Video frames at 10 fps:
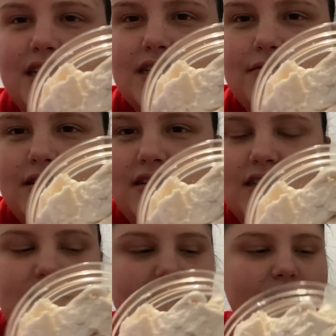that's what it
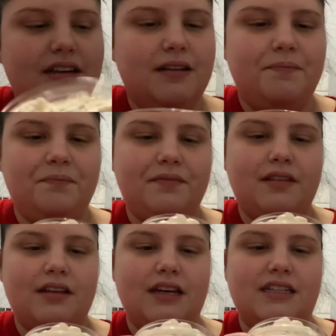looks like.
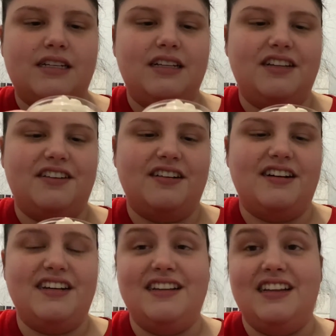It has glitter
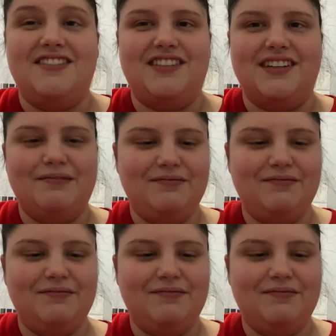on it. Love it.